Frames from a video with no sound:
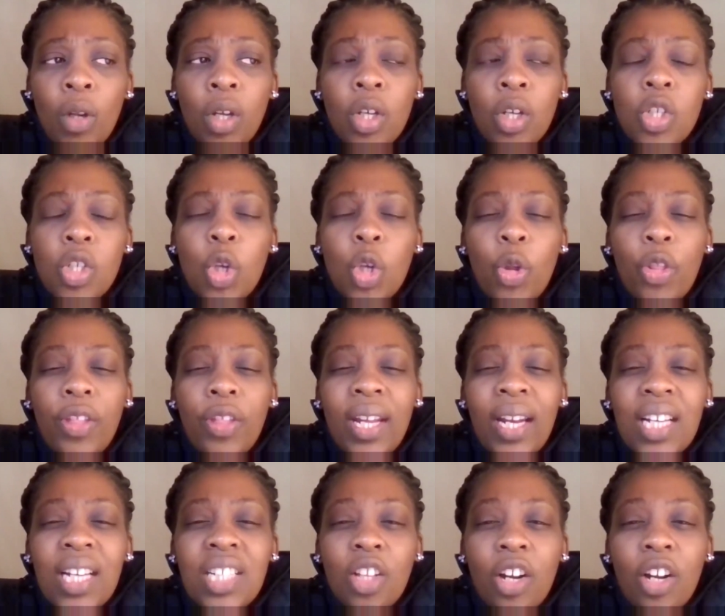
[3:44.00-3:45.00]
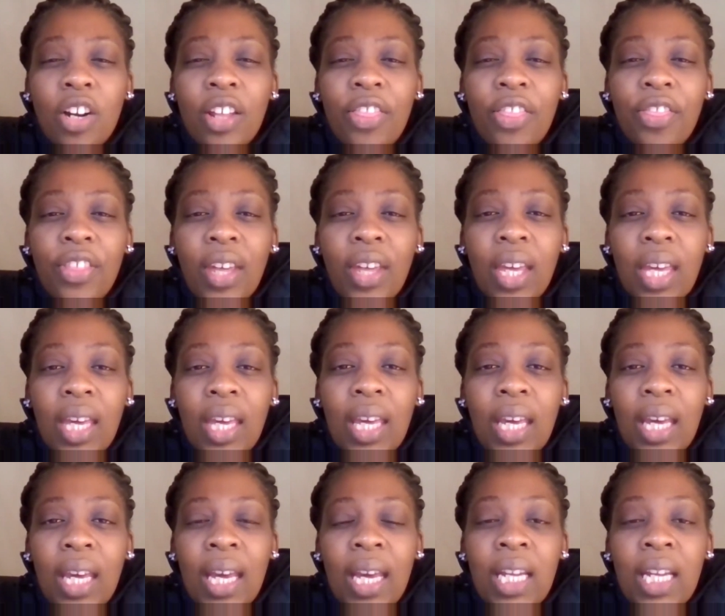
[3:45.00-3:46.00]
so then I started
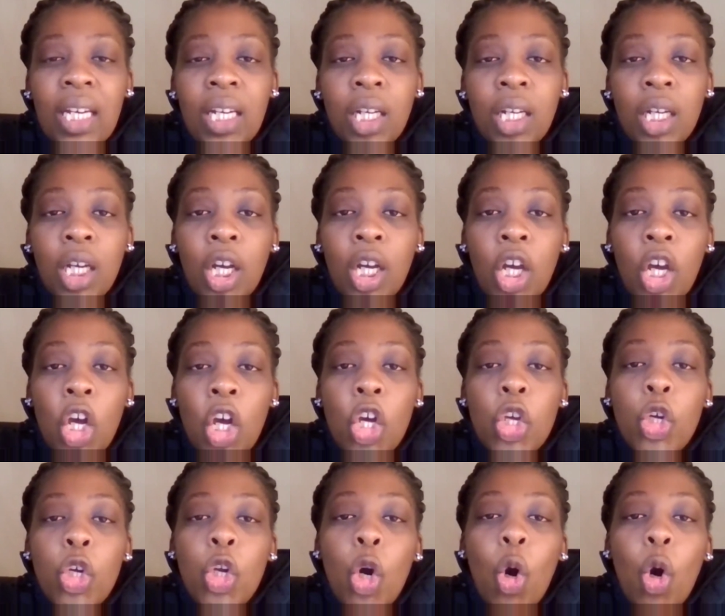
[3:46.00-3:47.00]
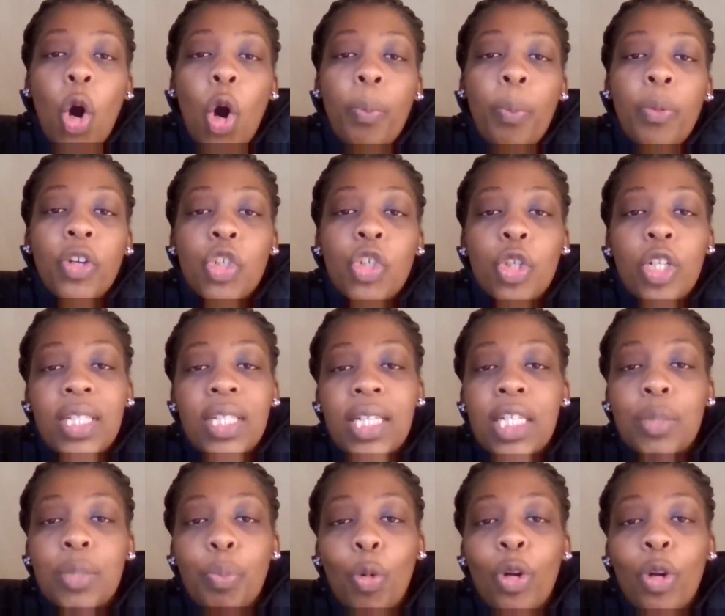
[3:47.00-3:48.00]
thinking, and you know, opportunity
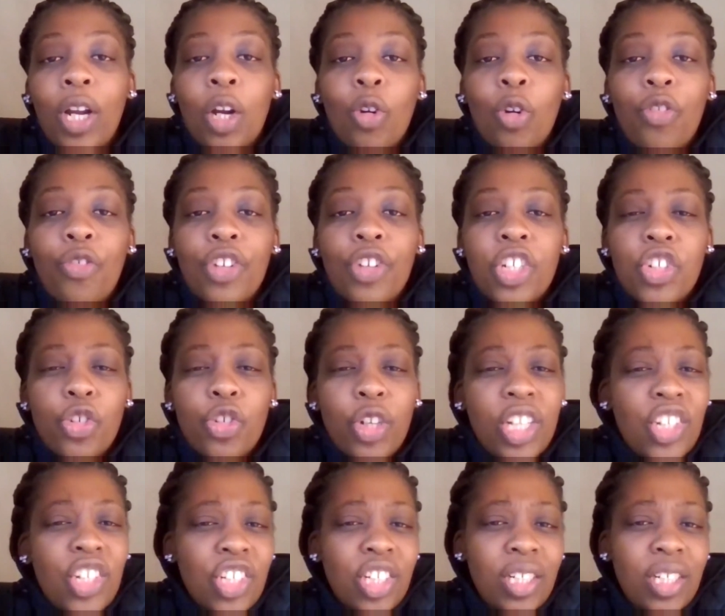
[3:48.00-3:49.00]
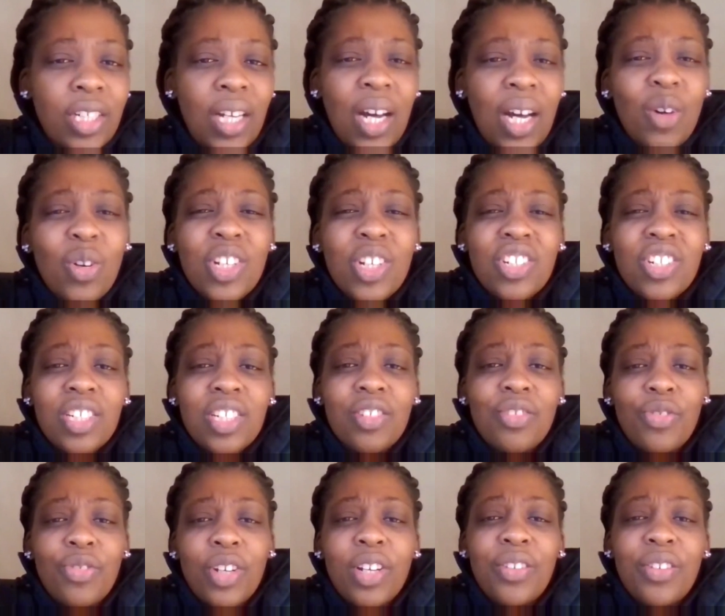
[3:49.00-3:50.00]
is born out of frustration. I was just
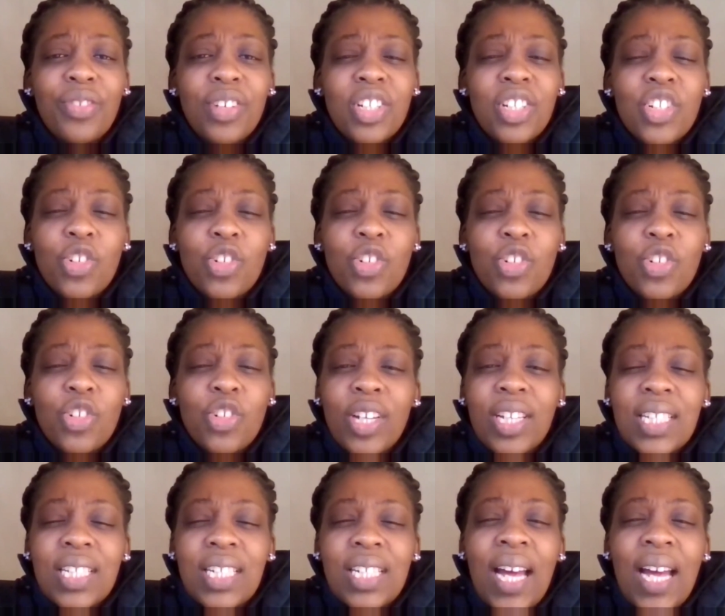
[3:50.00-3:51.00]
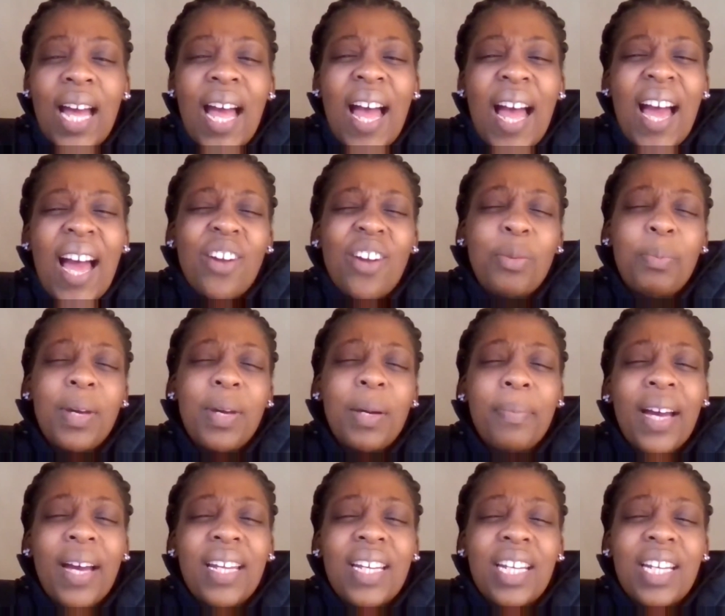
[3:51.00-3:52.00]
very frustrated. I remember
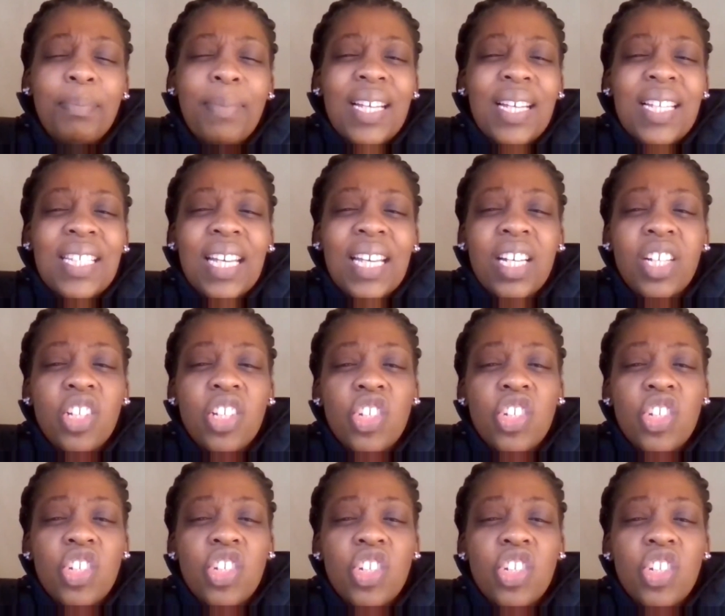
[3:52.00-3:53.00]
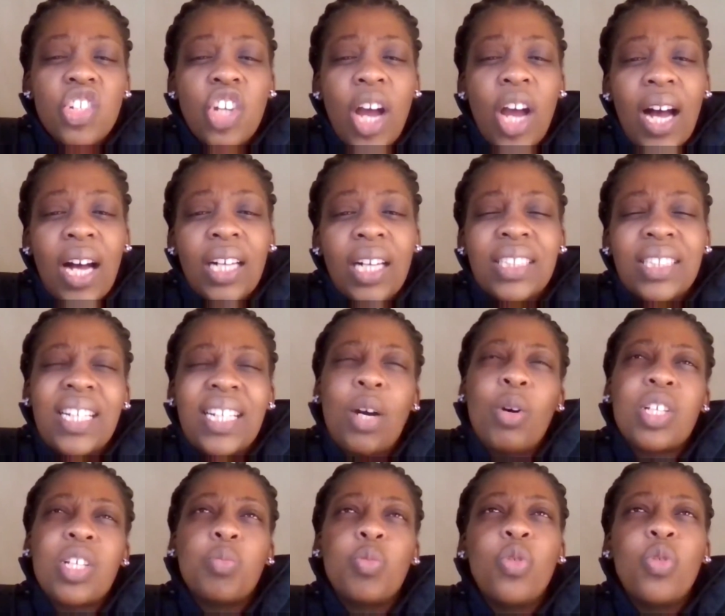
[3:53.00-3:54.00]
I had my second child and I was
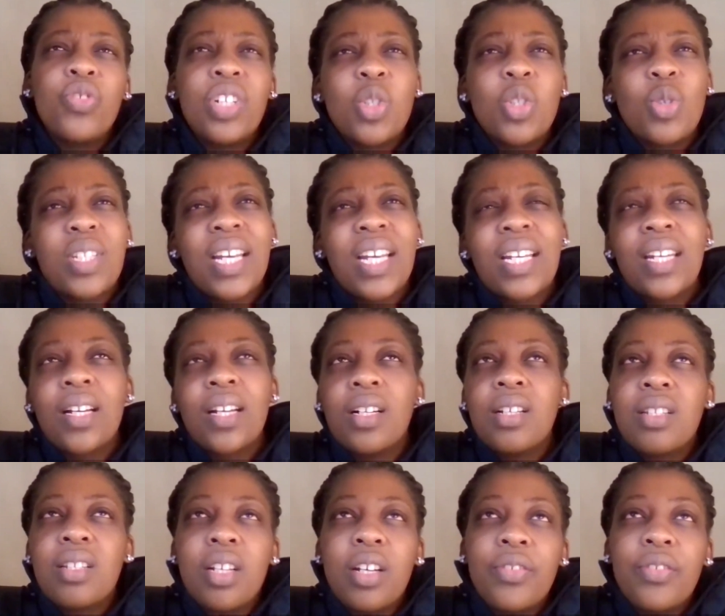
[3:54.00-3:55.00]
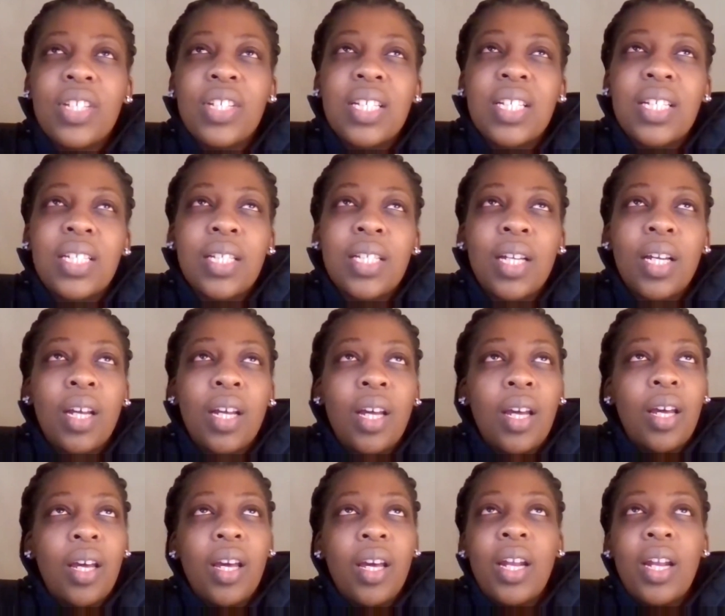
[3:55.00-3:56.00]
moved into technical services.
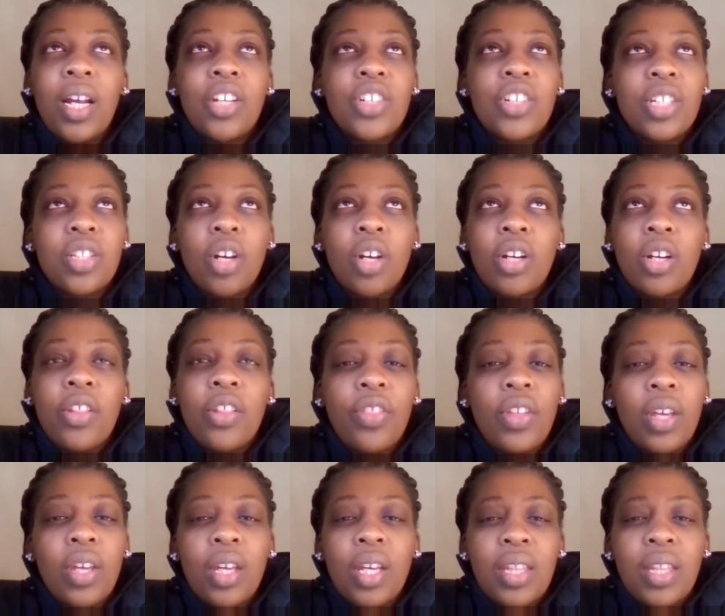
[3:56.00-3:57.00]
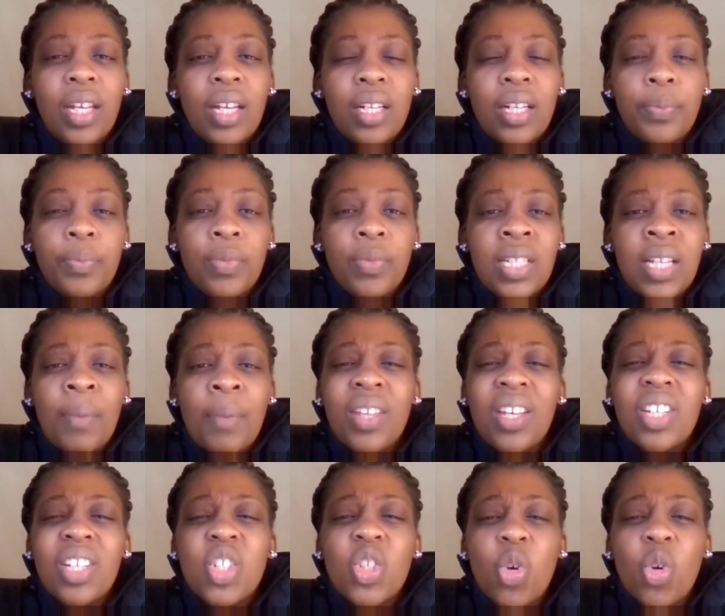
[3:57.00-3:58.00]
And I just started thinking that something
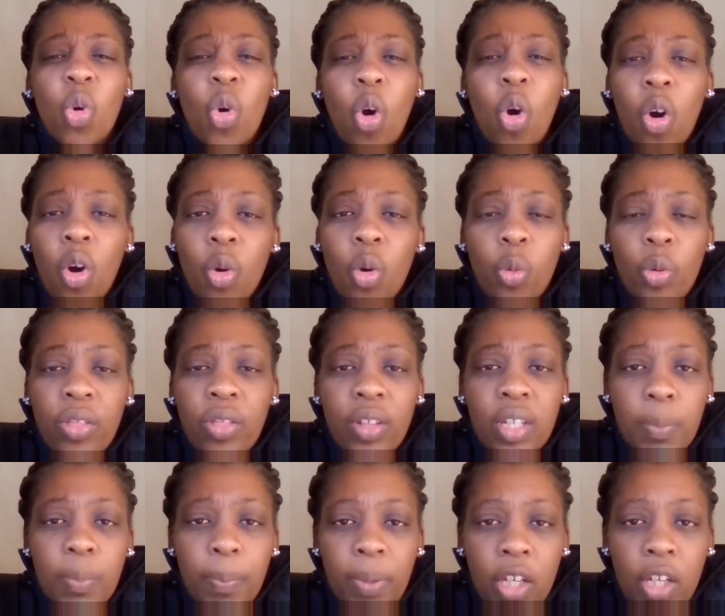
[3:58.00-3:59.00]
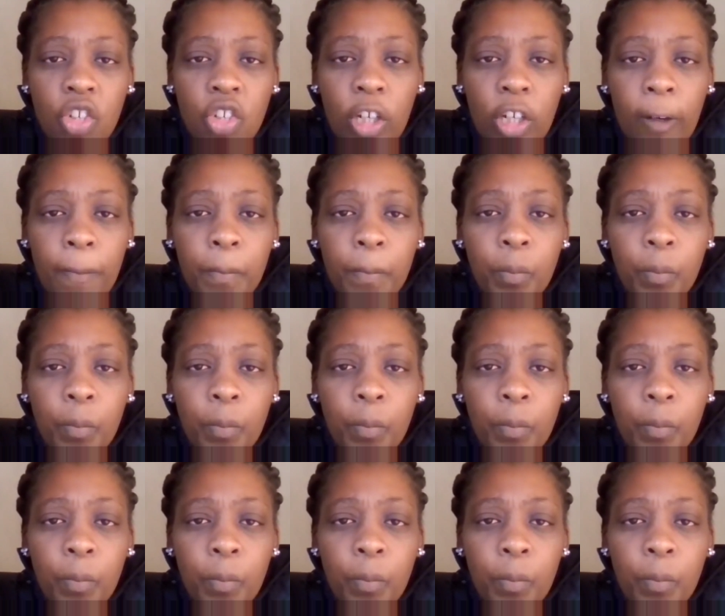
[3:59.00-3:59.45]
is wrong with this picture.